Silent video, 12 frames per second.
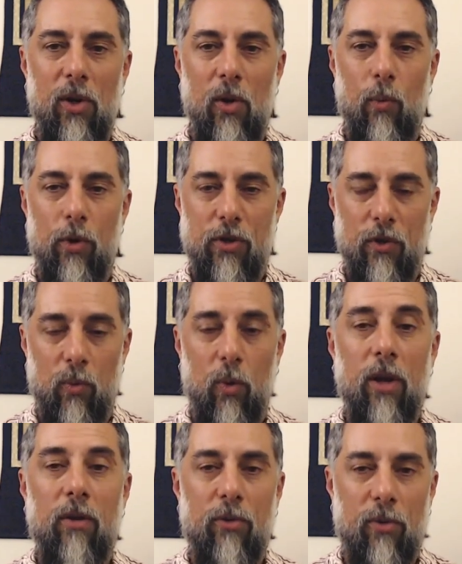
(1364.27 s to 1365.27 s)
which is
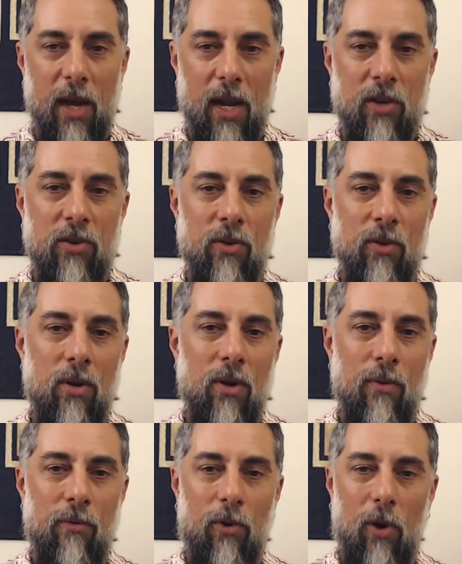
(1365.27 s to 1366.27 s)
one of gratitude
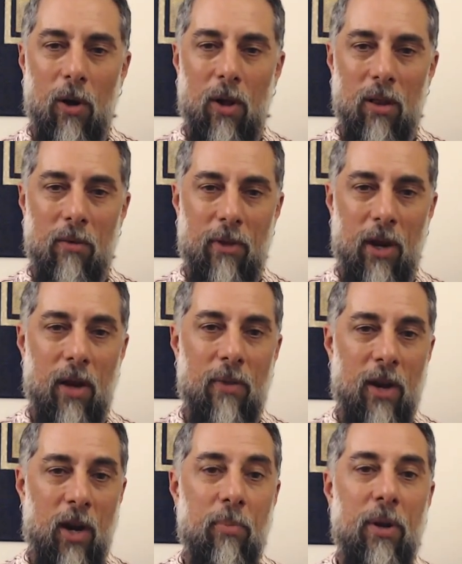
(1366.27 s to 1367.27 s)
for all of that
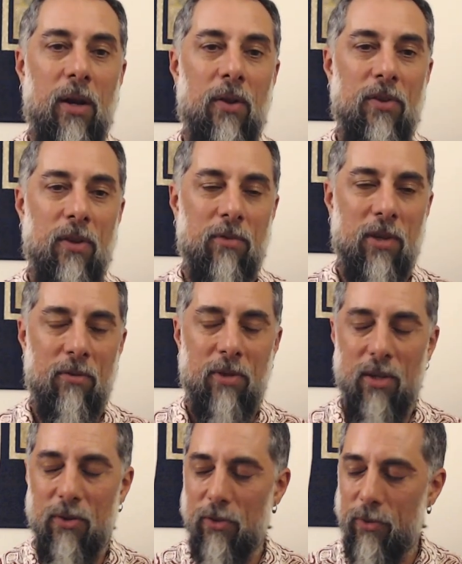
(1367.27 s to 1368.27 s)
our parents have given
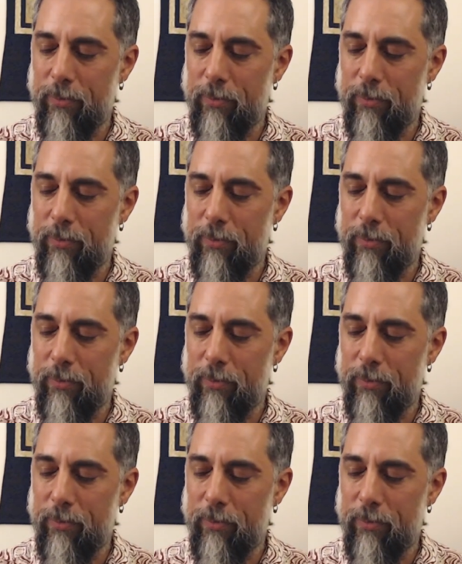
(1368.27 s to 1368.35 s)
us.